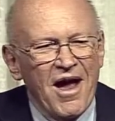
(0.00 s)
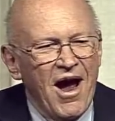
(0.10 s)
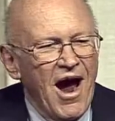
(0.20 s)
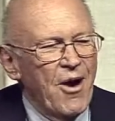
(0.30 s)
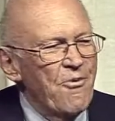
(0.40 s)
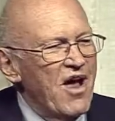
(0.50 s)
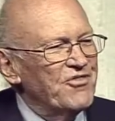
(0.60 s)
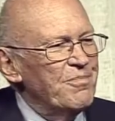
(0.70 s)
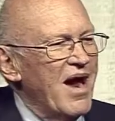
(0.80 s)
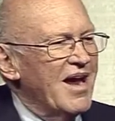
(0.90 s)
I
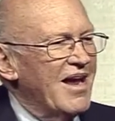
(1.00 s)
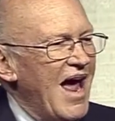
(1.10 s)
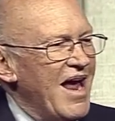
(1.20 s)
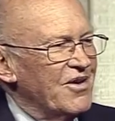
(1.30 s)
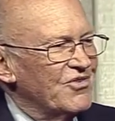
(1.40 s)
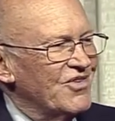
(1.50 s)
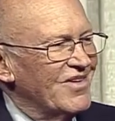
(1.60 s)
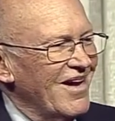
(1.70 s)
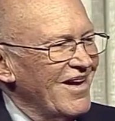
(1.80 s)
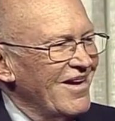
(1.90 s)
rest my case, see?
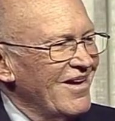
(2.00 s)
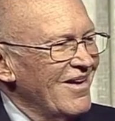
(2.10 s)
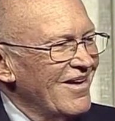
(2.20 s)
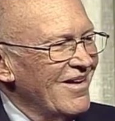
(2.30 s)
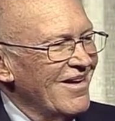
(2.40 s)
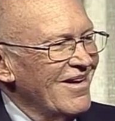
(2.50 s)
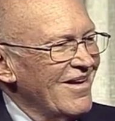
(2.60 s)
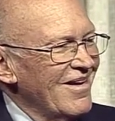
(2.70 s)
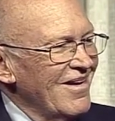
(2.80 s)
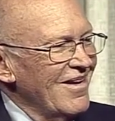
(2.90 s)

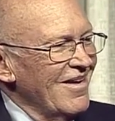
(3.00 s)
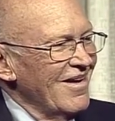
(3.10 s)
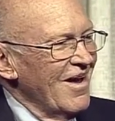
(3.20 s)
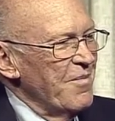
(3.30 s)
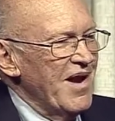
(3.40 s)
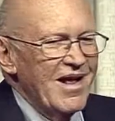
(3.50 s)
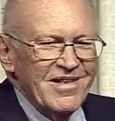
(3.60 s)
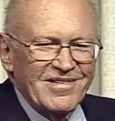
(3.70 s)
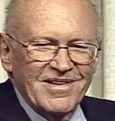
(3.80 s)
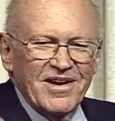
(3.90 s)
I mean, I
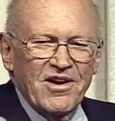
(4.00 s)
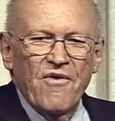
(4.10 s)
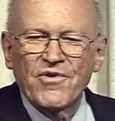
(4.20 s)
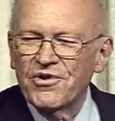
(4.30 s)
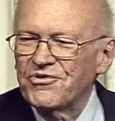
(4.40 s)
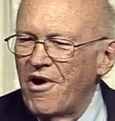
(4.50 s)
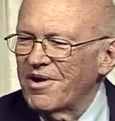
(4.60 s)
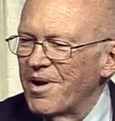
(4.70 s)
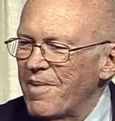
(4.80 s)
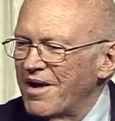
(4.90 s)
listened to the governor
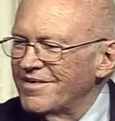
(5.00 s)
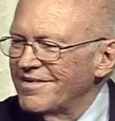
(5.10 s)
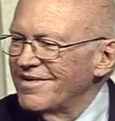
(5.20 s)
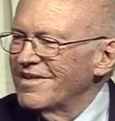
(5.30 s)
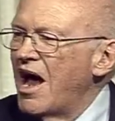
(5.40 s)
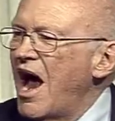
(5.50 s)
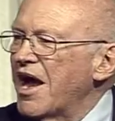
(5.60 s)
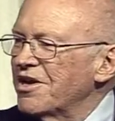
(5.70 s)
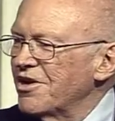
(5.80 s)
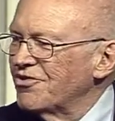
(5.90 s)
talking about
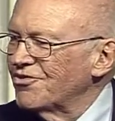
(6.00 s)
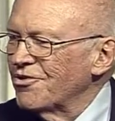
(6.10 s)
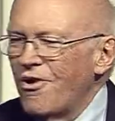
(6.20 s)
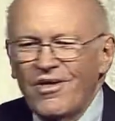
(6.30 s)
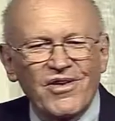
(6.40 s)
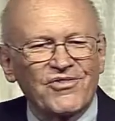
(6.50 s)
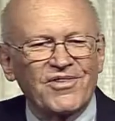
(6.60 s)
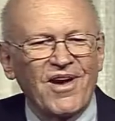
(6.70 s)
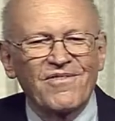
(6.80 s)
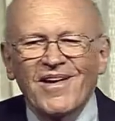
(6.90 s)
kindness and all this
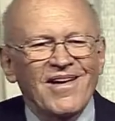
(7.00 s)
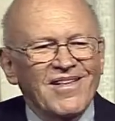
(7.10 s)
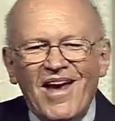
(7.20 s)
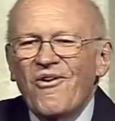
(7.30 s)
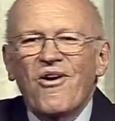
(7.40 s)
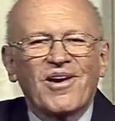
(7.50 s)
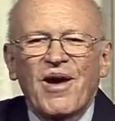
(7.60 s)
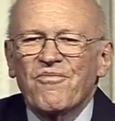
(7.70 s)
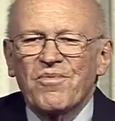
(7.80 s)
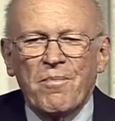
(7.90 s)
stuff. That all came
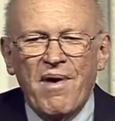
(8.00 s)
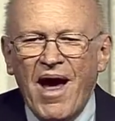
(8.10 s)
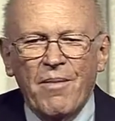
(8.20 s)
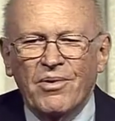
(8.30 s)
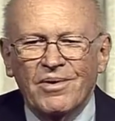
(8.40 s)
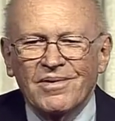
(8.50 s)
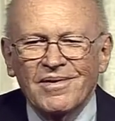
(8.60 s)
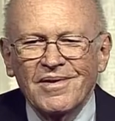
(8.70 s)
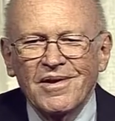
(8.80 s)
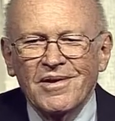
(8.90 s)
from the Bible.
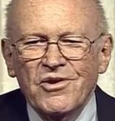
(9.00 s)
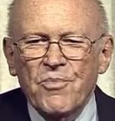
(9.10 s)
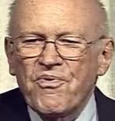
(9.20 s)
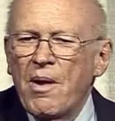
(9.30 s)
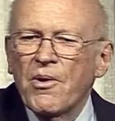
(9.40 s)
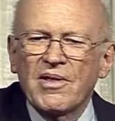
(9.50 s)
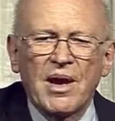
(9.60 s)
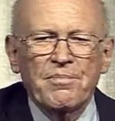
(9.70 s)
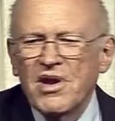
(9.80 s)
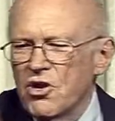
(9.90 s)
You probably are
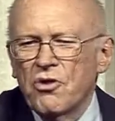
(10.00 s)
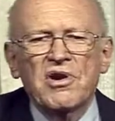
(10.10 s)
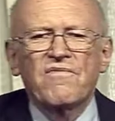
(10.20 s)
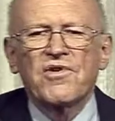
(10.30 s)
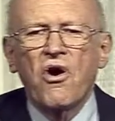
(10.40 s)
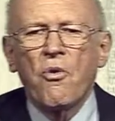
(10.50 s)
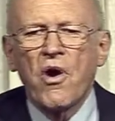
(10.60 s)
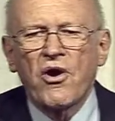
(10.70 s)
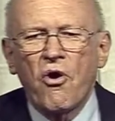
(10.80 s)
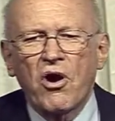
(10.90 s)
like me, you don't even know
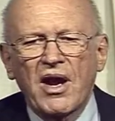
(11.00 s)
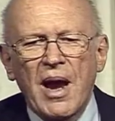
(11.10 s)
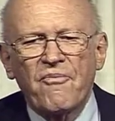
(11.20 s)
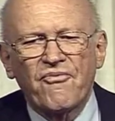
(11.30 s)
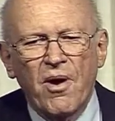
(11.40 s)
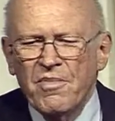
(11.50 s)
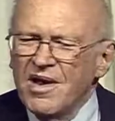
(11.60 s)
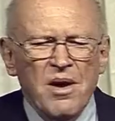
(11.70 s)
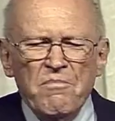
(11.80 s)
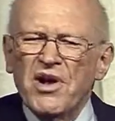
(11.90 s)
where it all came from,
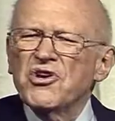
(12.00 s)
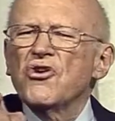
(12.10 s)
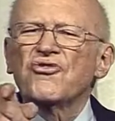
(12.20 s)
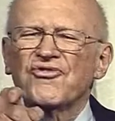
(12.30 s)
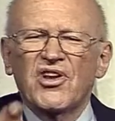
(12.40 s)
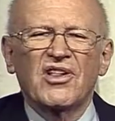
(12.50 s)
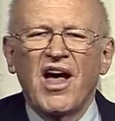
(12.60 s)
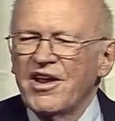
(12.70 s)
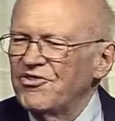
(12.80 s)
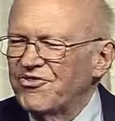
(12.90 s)
but you're still
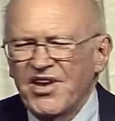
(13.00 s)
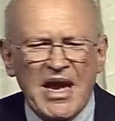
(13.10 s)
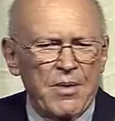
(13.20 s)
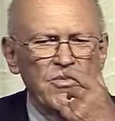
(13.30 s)
on his team.